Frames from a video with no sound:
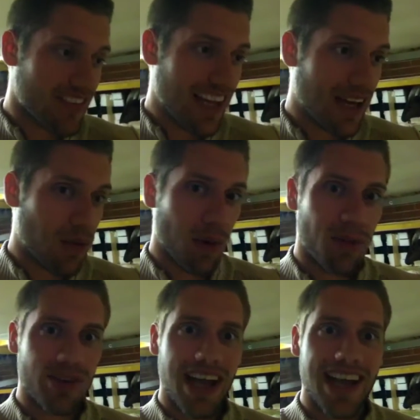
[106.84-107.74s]
Yeah, one
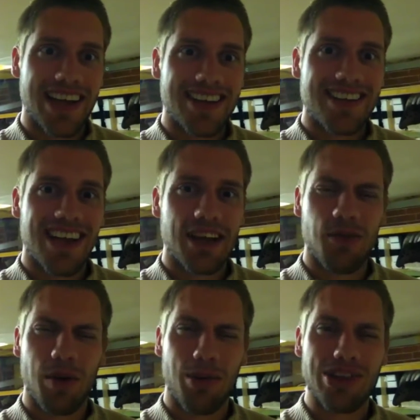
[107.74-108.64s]
more day. Like,
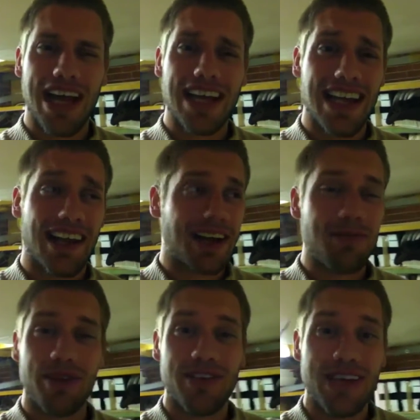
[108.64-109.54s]
one more day and then I
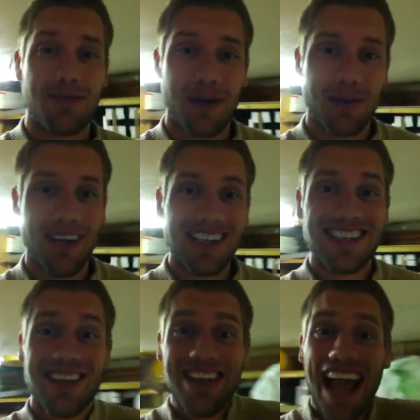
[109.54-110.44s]
can move in, pretty much.
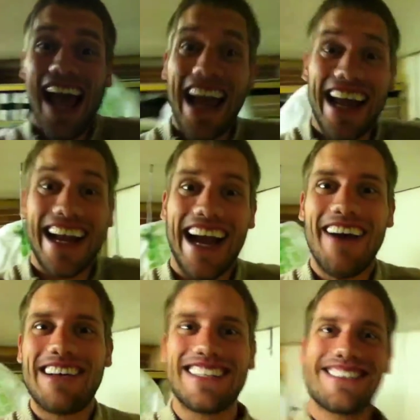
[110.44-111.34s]
So, yay!
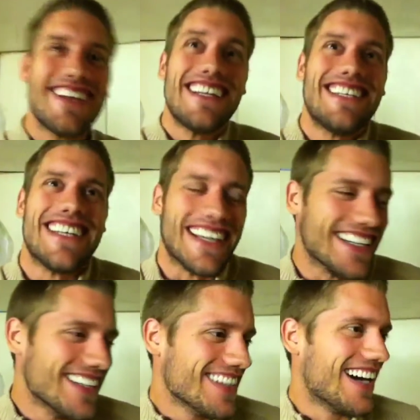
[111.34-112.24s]
How
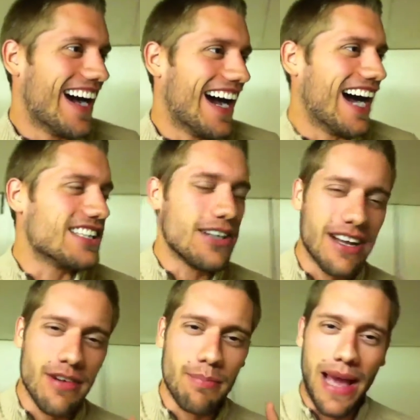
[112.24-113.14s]
exciting! I don't
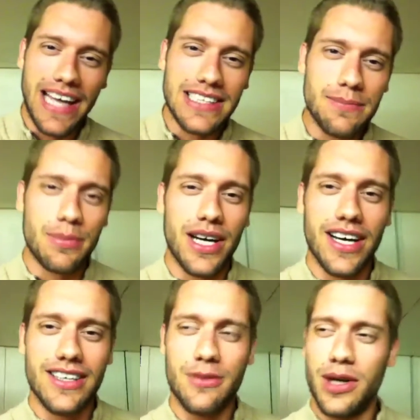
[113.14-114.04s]
have a bed,
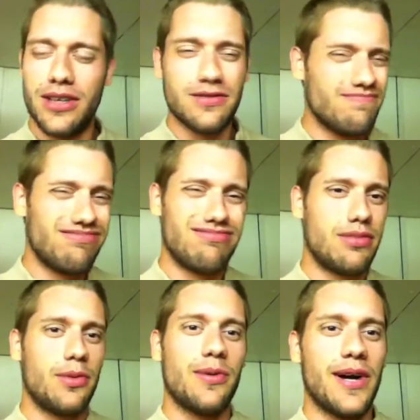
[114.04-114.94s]
but we'll
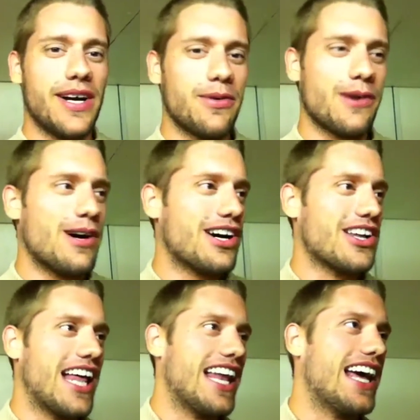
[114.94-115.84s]
work
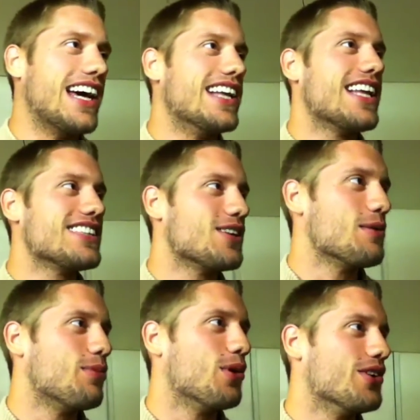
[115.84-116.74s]
on that later. That's not
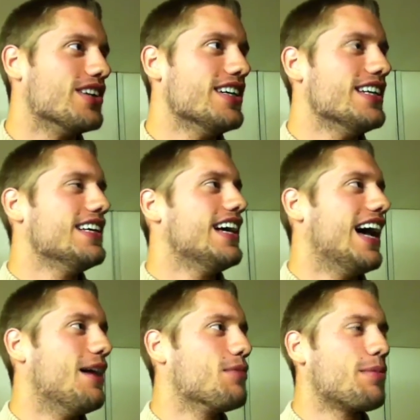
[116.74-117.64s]
important.
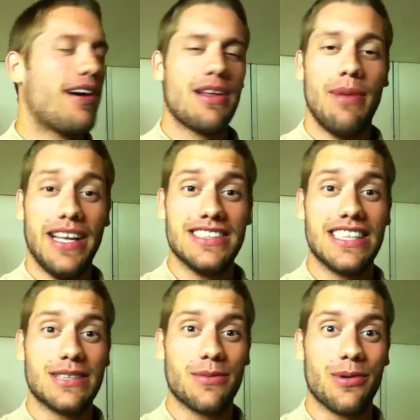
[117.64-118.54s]
Apparently,
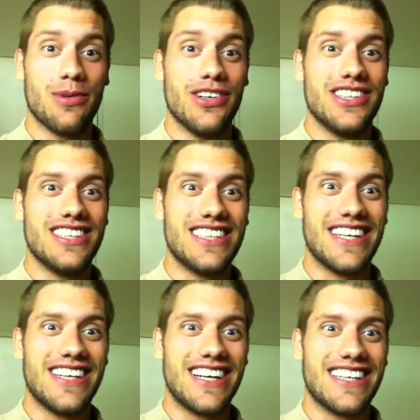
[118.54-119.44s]
painting is more important, so
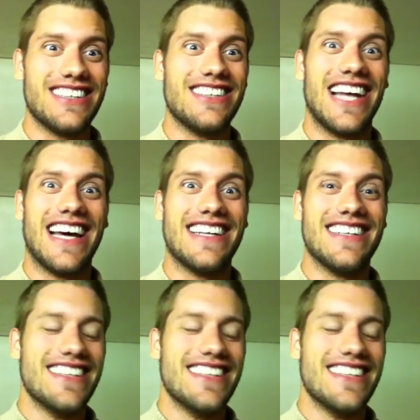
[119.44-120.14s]
I'm going to do that.